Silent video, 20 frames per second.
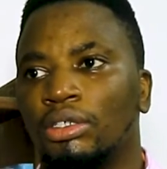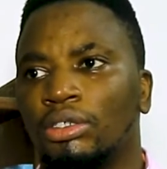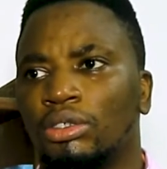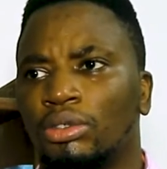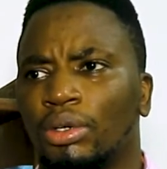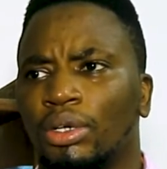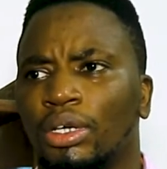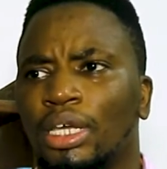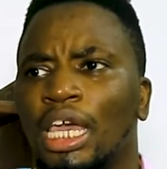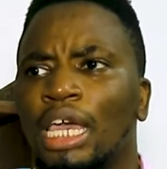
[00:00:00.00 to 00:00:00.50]

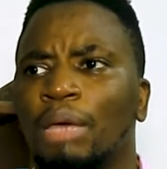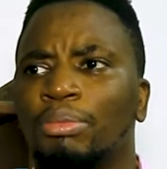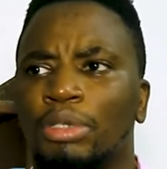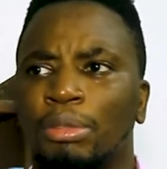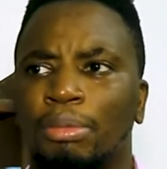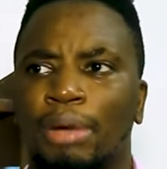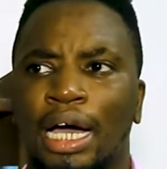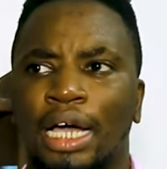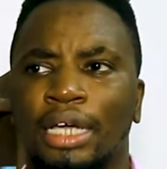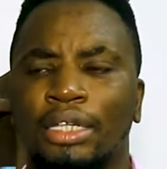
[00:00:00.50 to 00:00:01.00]
So it came to
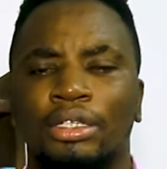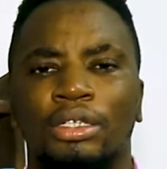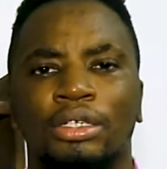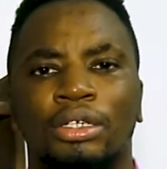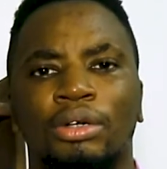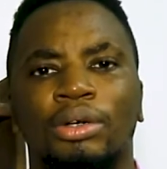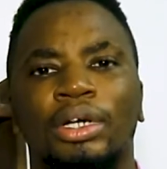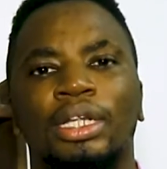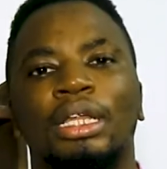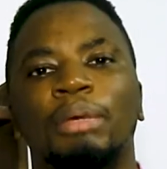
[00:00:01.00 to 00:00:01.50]
mind, you
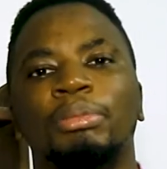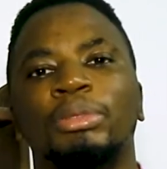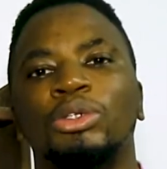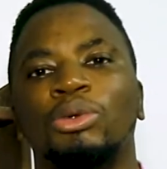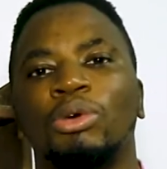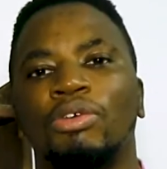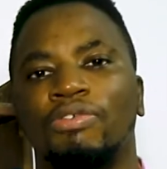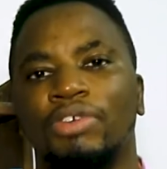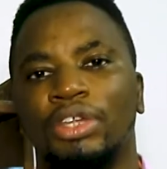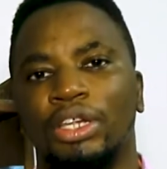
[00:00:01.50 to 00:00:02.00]
know what, let me
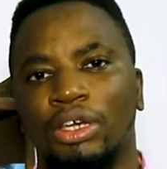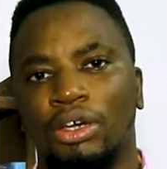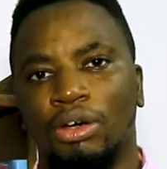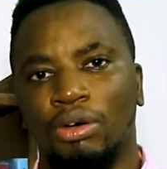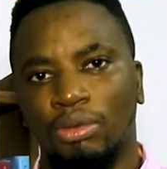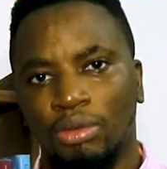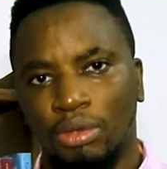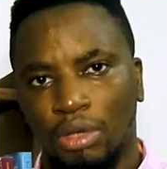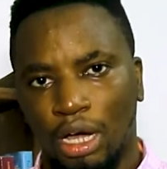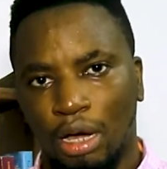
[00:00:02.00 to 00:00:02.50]
do a
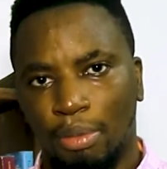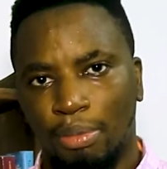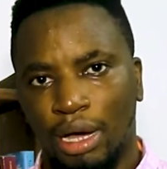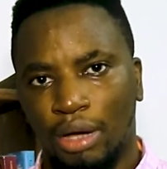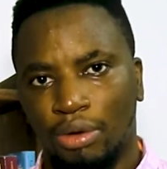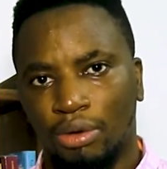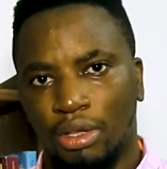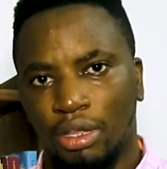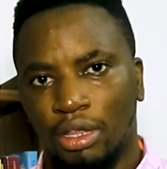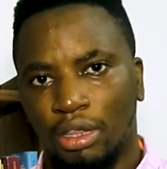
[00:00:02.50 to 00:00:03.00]
video
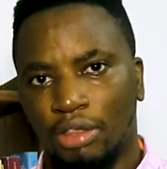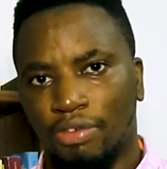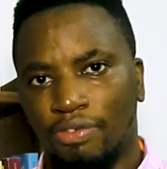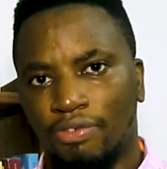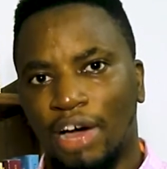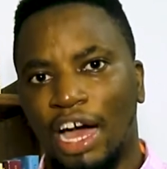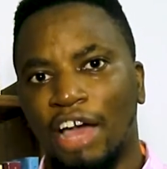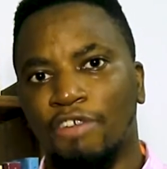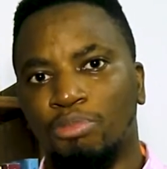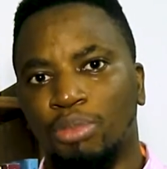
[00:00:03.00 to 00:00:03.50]
about the
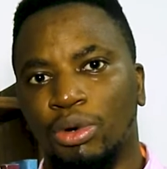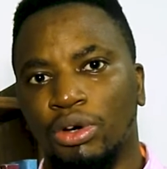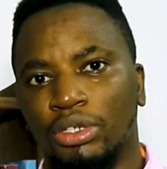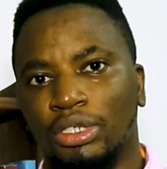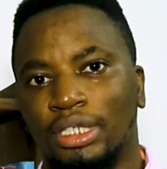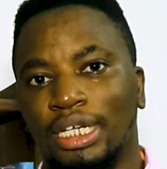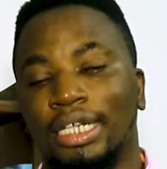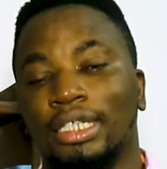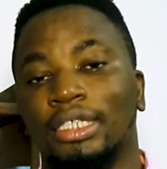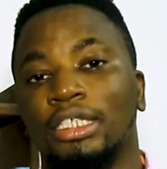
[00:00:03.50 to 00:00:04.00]
5 books
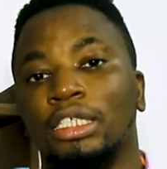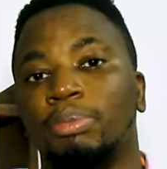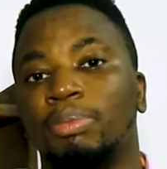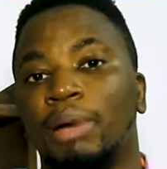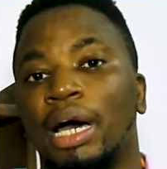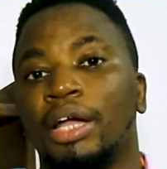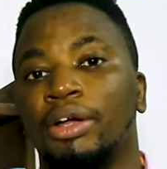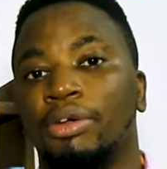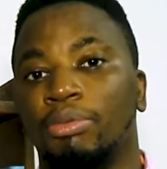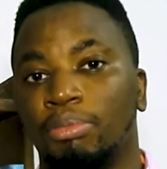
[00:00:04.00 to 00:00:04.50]
that
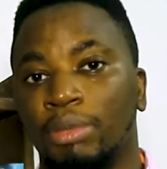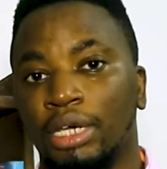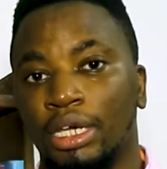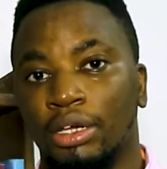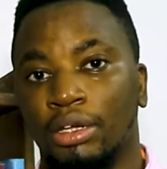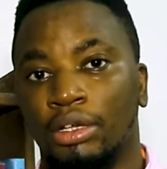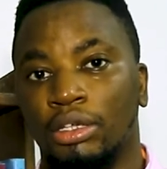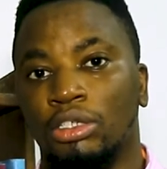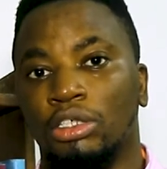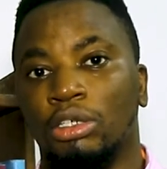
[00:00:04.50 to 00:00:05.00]
inspired
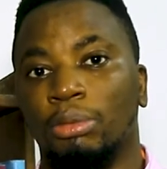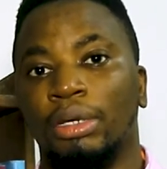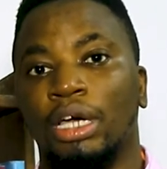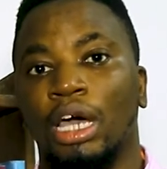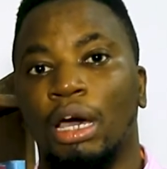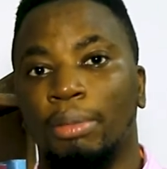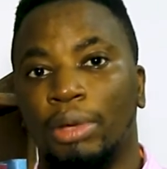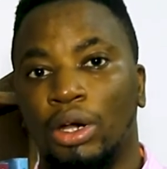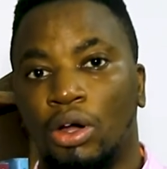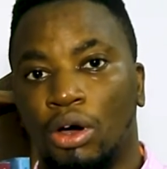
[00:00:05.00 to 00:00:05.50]
me to
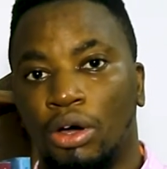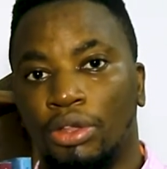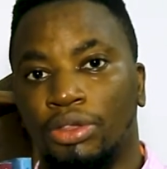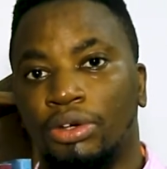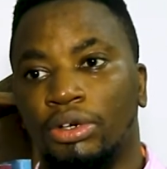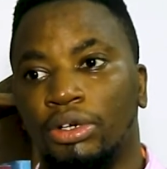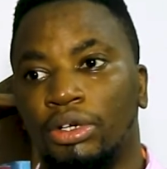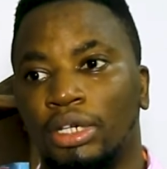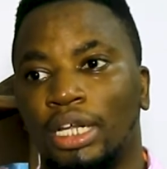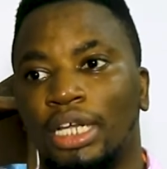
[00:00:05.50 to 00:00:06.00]
become an
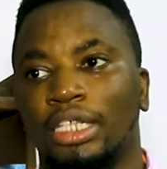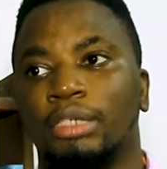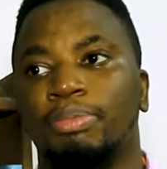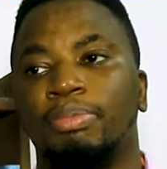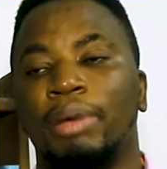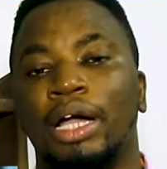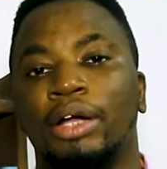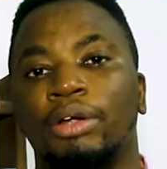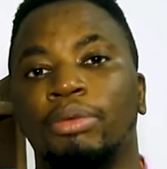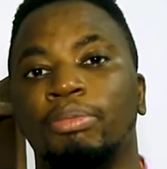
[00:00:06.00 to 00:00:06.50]
author, that
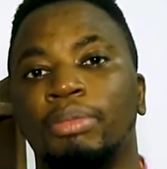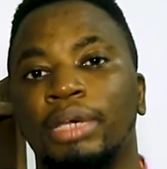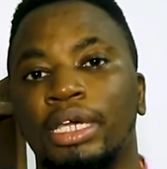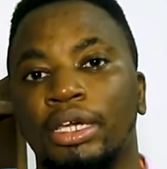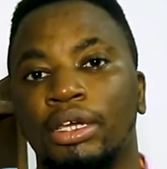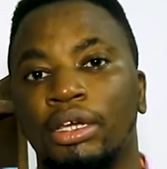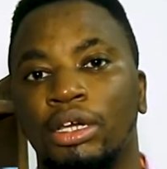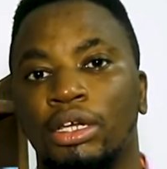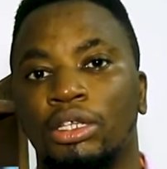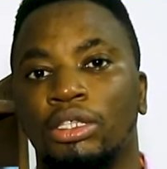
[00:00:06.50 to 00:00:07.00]
inspired
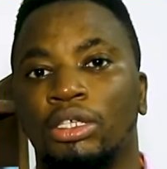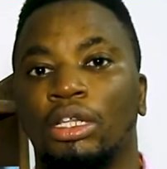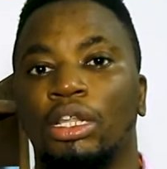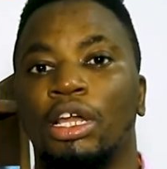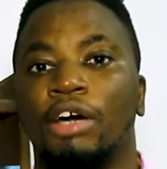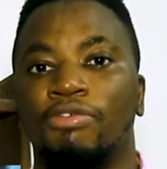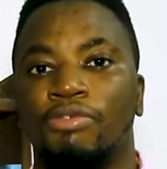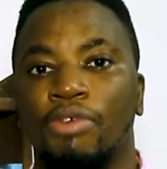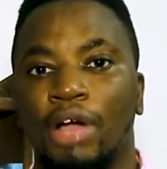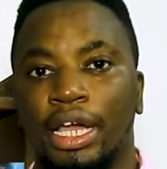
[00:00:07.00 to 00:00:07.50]
me to
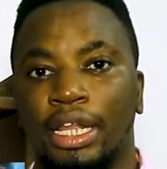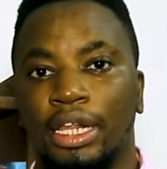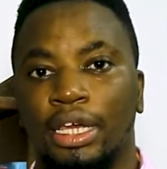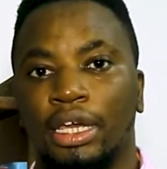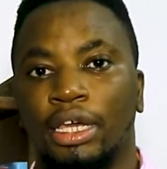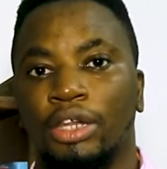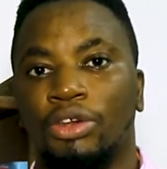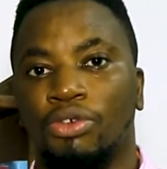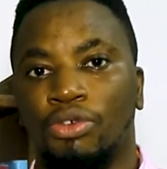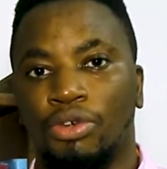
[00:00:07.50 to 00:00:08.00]
love writing
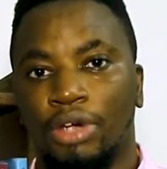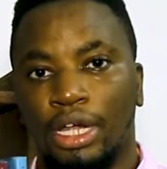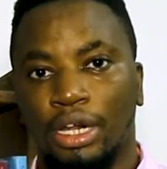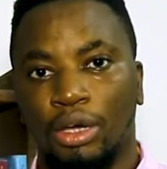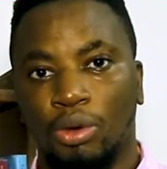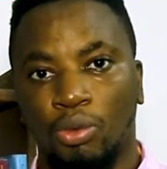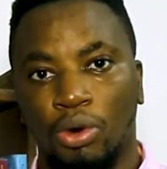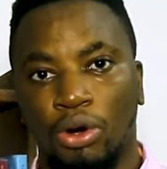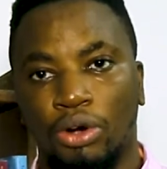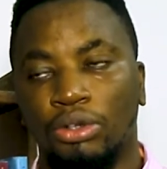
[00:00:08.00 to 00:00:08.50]
and
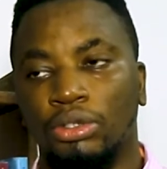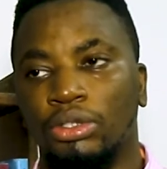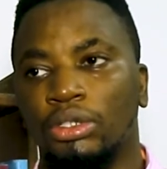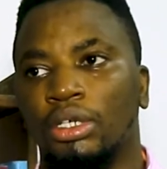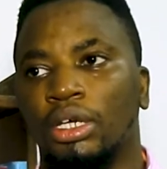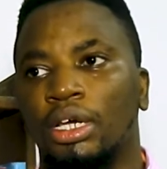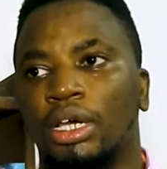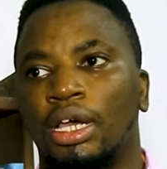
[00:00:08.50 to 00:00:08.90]
creating worlds.